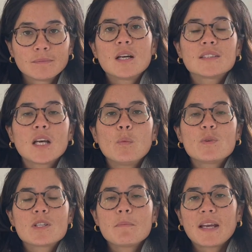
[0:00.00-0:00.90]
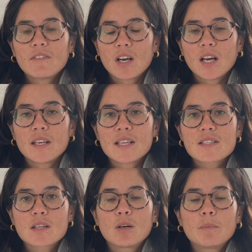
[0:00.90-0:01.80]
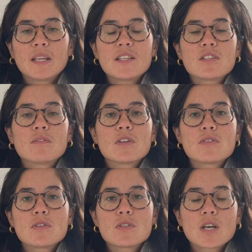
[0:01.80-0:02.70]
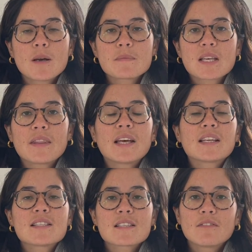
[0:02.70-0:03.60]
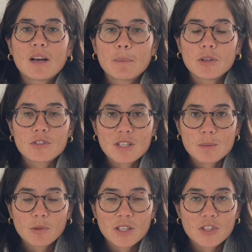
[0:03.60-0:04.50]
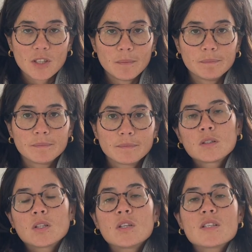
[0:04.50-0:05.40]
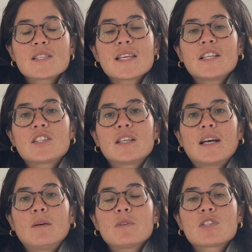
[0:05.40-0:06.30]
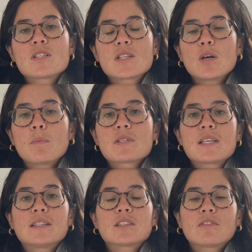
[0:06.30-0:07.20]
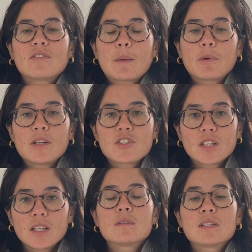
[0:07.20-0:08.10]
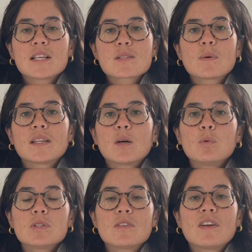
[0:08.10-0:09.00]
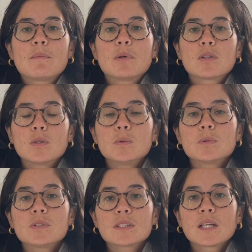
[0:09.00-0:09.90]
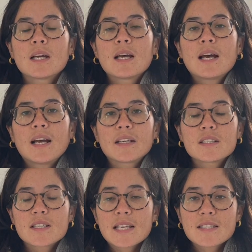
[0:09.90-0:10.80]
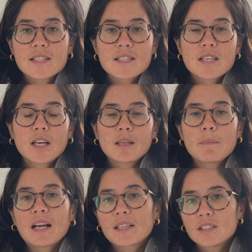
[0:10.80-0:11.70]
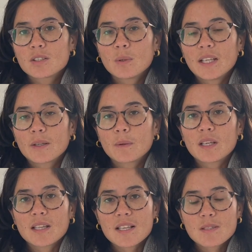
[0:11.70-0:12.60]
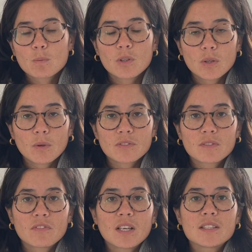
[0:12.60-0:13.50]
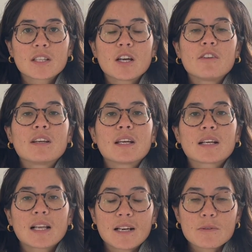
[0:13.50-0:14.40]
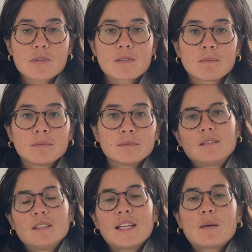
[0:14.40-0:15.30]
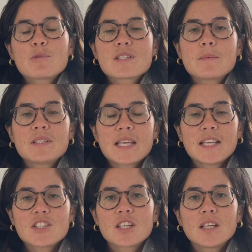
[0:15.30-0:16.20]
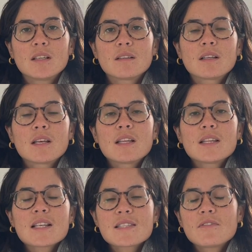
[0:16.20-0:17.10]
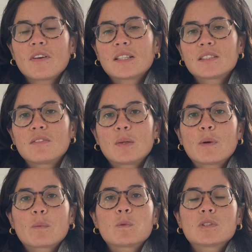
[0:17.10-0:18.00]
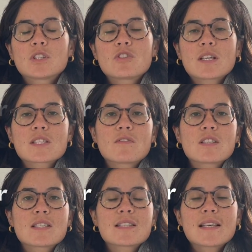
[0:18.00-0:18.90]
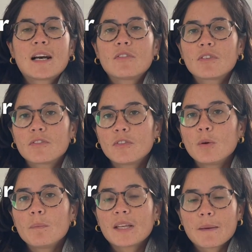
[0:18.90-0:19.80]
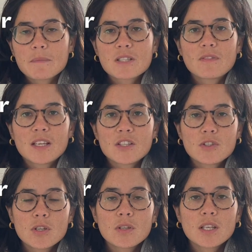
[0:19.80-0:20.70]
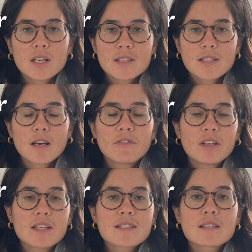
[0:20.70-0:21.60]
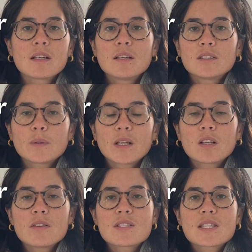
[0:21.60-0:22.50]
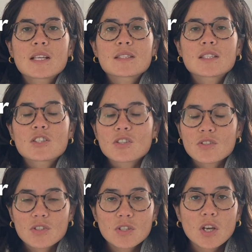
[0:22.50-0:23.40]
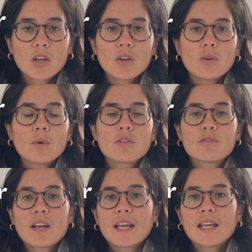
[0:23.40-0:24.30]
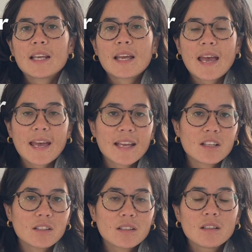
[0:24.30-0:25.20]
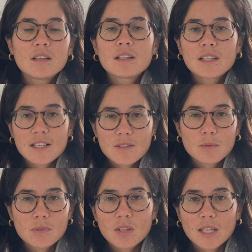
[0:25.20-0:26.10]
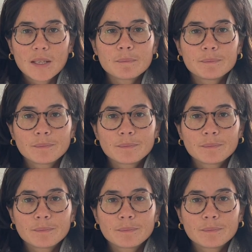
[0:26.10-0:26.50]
A term which you may have heard is the combination of those two terms, and that is evapotranspiration. Condensation now, which is the opposite of evaporation, that's when that water vapour cools and condenses, turning back into a liquid, and that's what you often find occurring at clouds. Now, precipitation, that's effectively when water transfers itself from the atmosphere to the Earth's surface. So it includes things such as snow, rain, hail, that sort of thing.